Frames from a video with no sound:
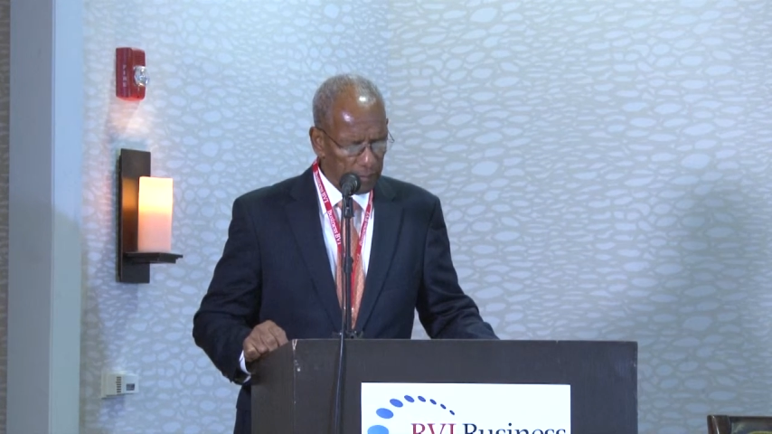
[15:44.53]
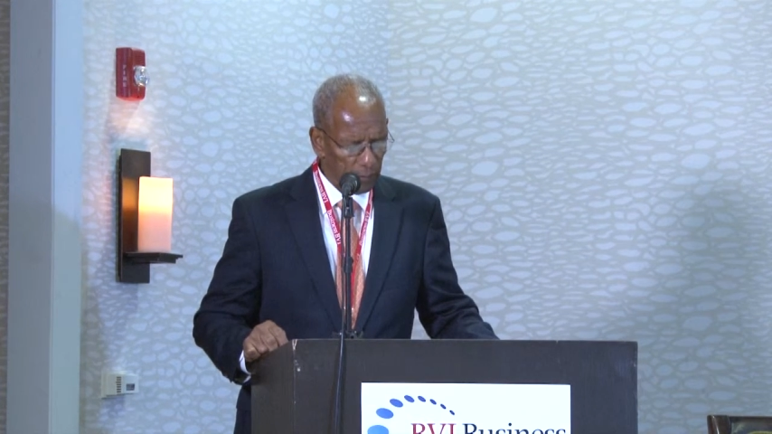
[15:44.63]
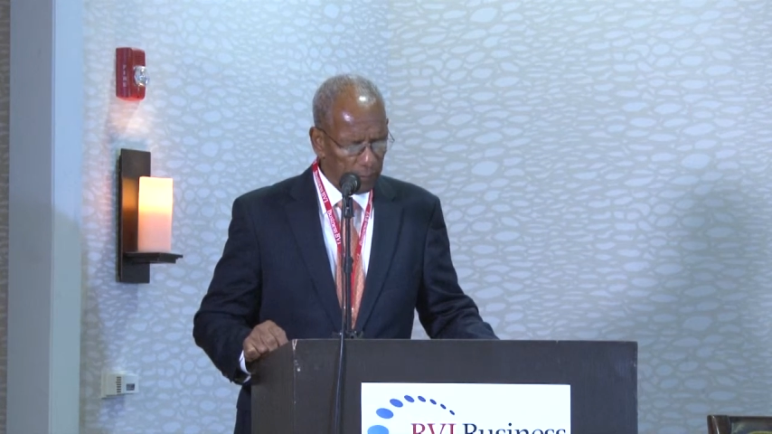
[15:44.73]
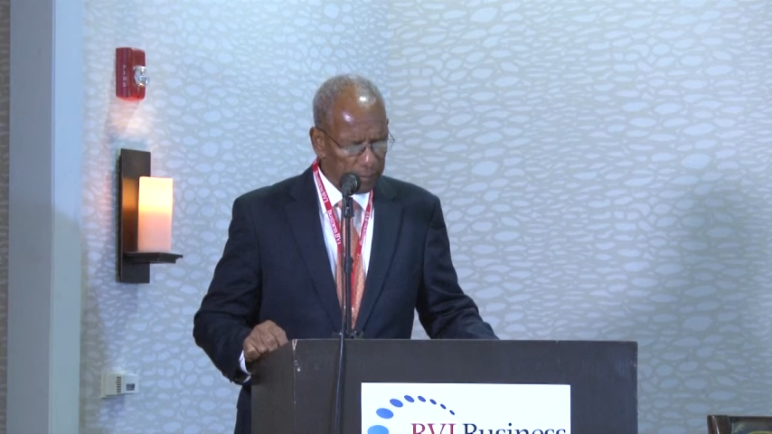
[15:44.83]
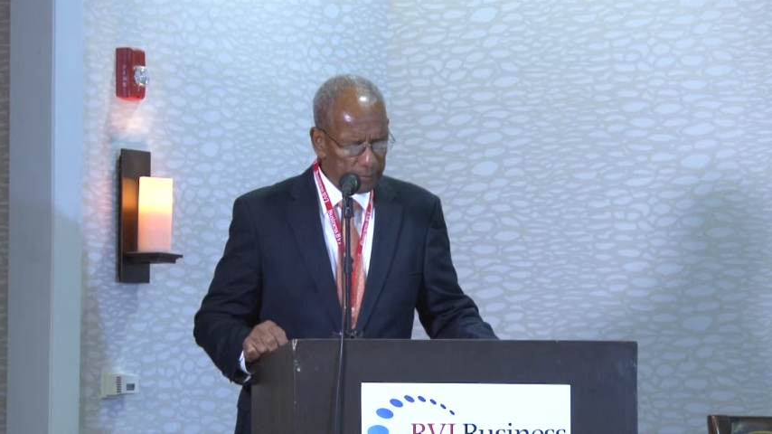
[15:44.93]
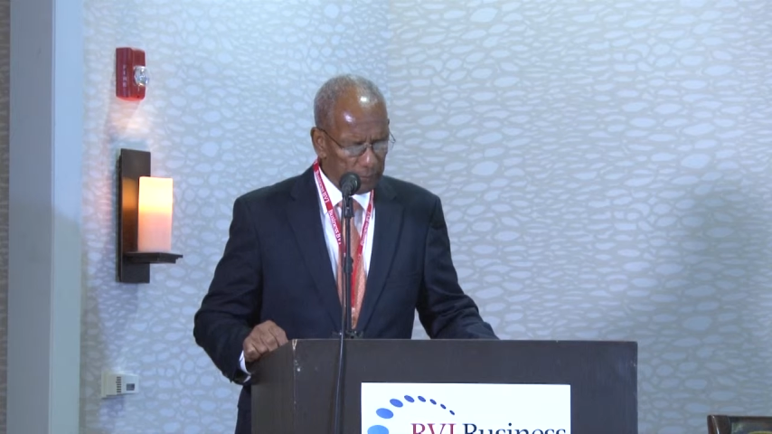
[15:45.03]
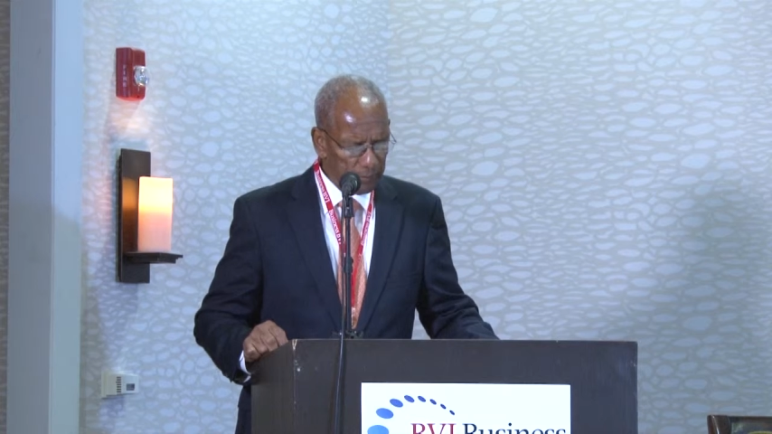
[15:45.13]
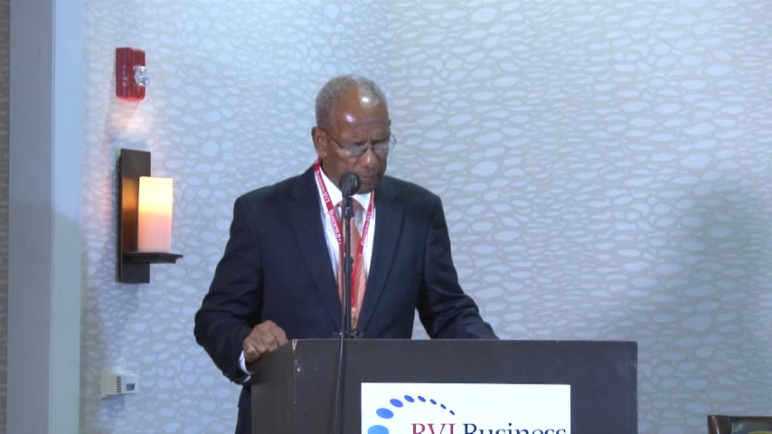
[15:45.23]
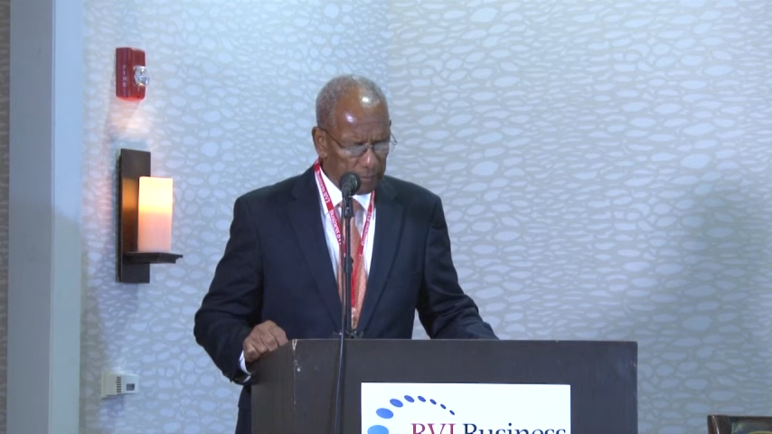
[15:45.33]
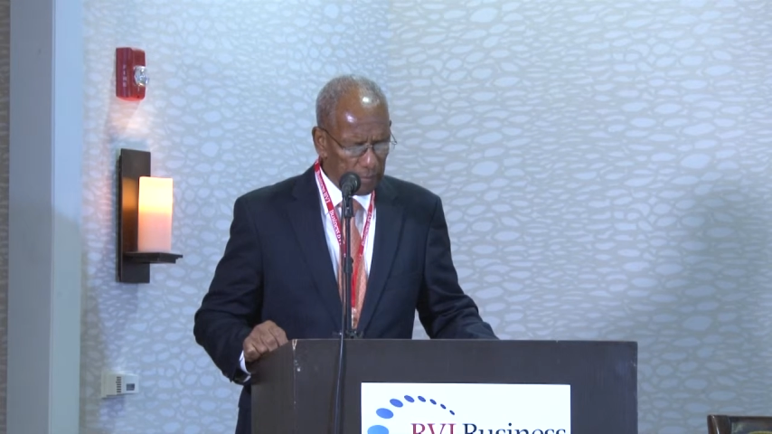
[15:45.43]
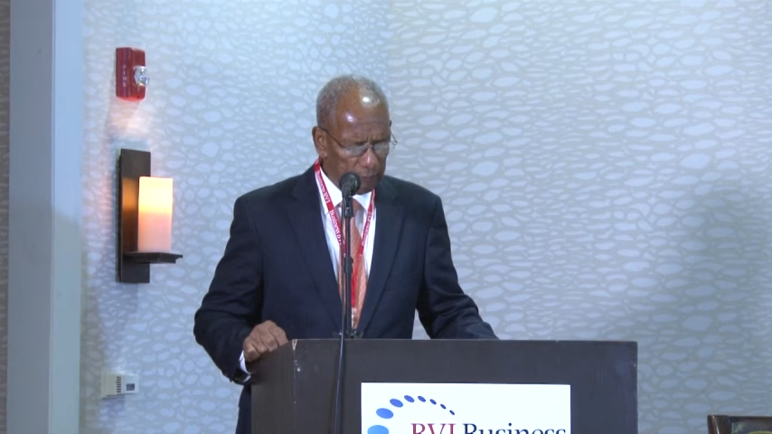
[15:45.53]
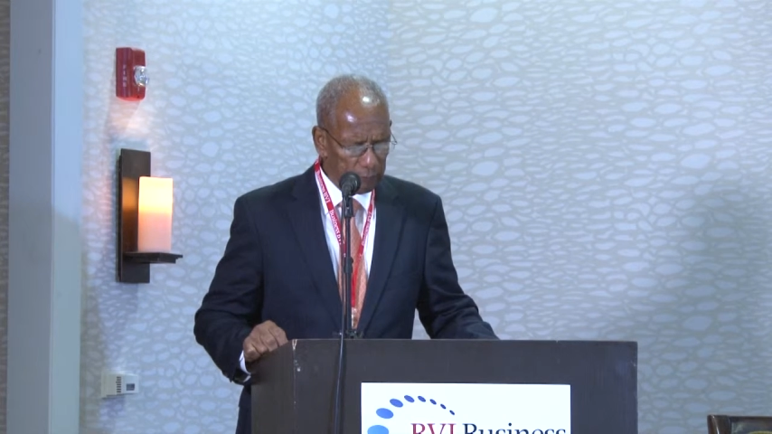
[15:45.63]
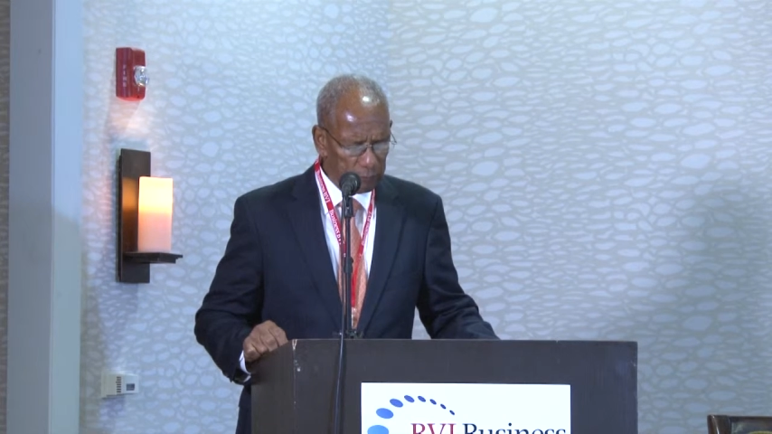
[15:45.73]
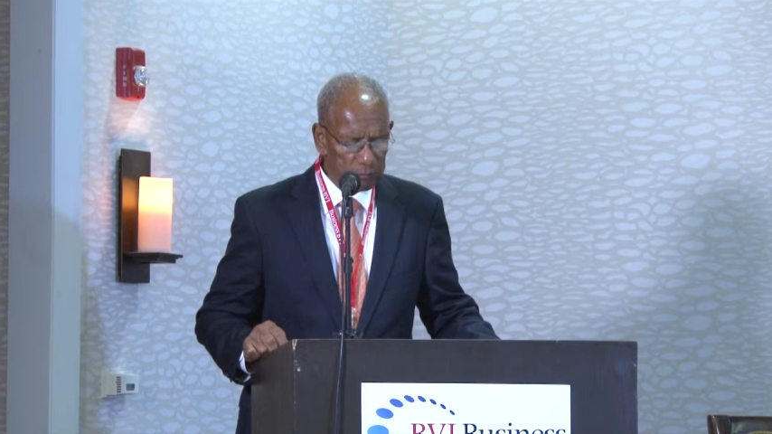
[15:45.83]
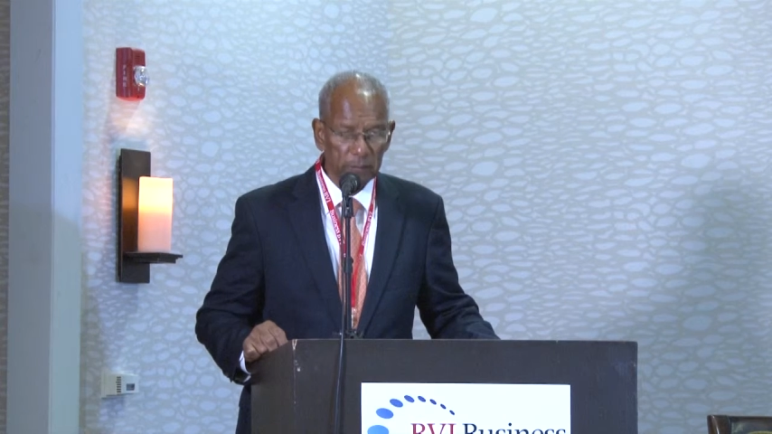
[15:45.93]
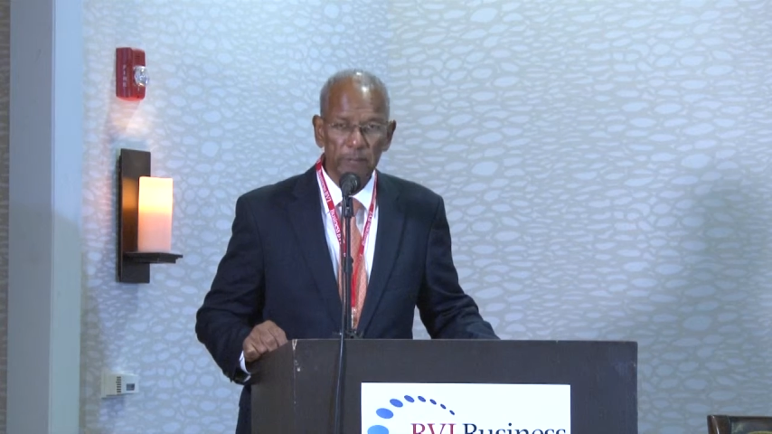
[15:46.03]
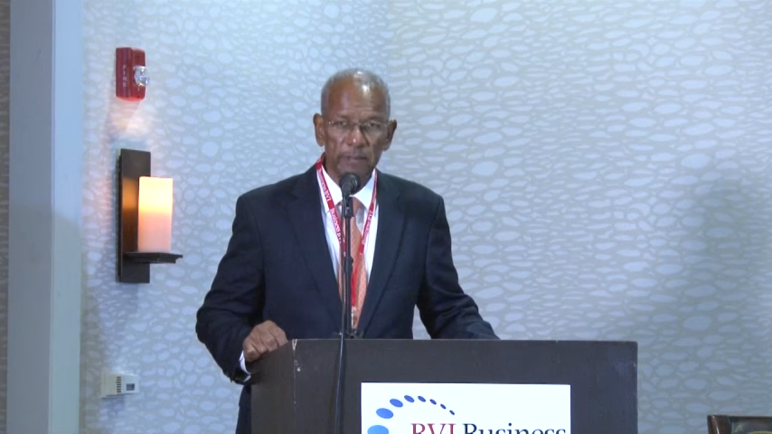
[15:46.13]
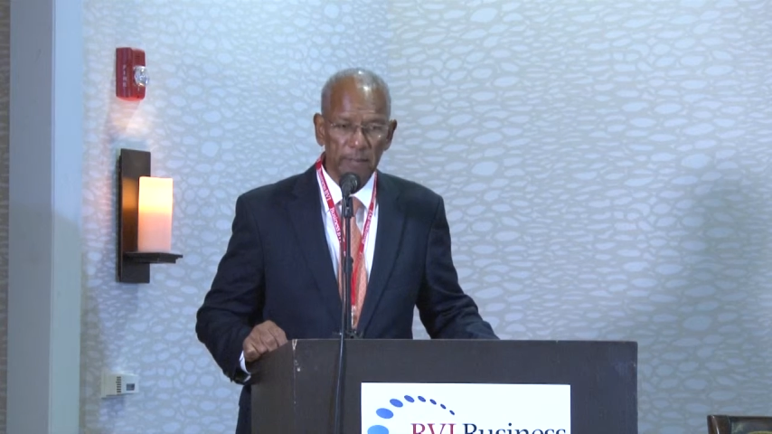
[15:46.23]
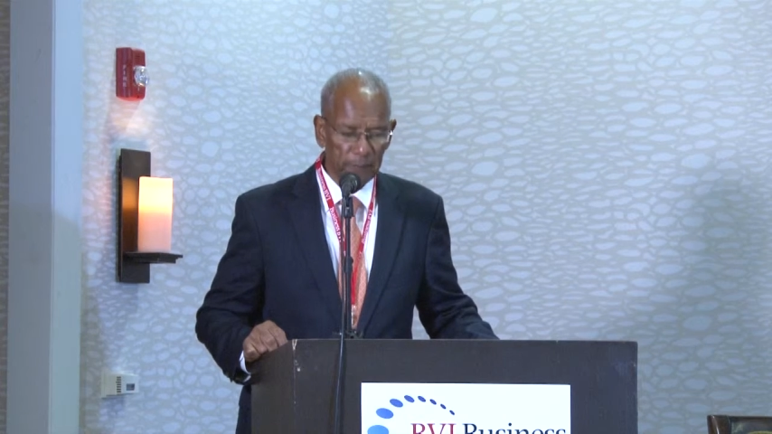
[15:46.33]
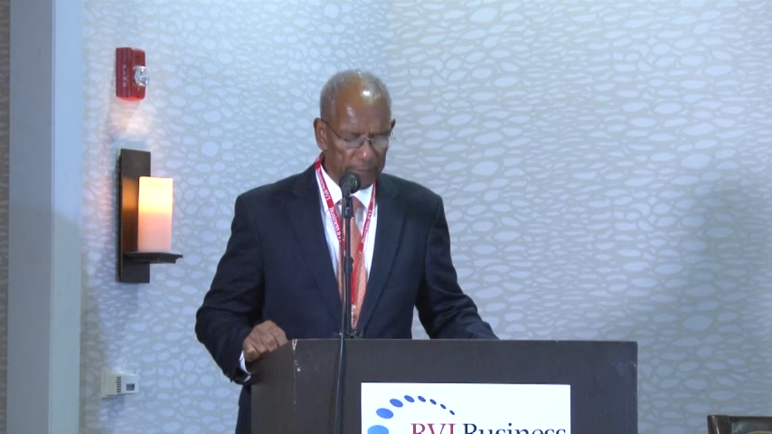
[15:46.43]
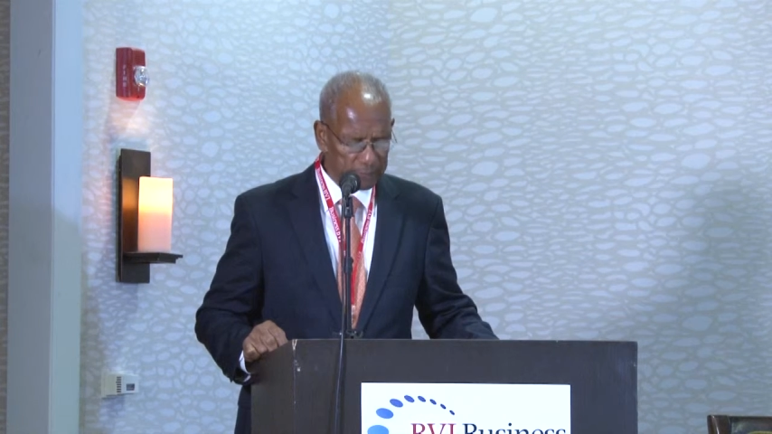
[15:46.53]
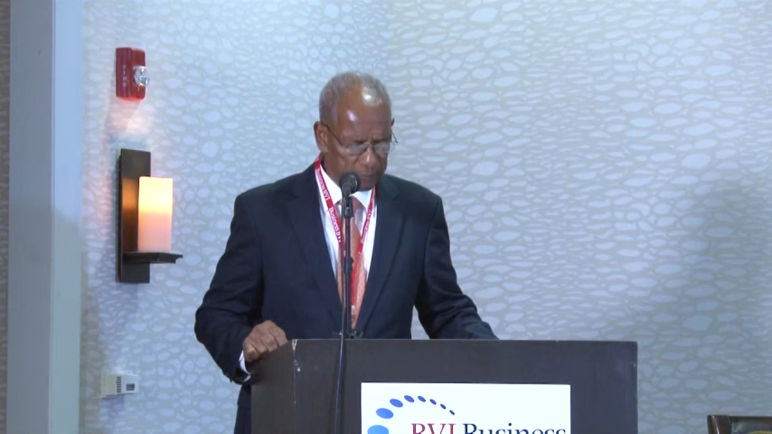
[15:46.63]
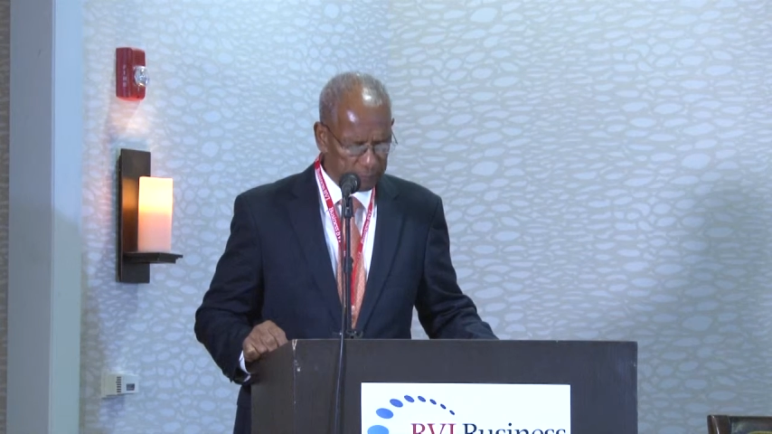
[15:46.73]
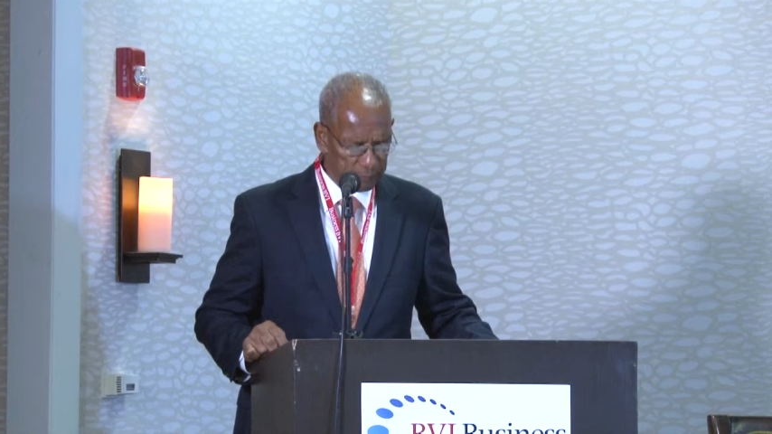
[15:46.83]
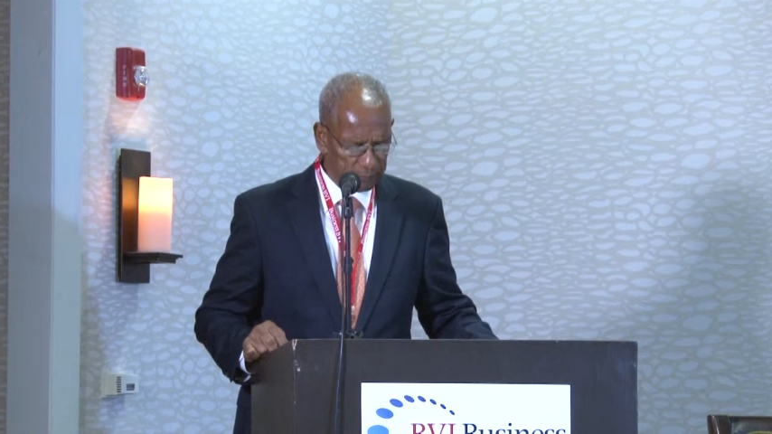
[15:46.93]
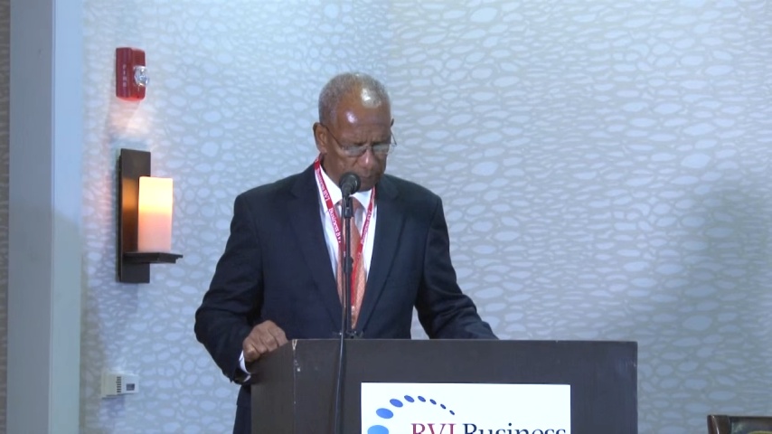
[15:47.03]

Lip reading: And while there are many avenues to build capacity,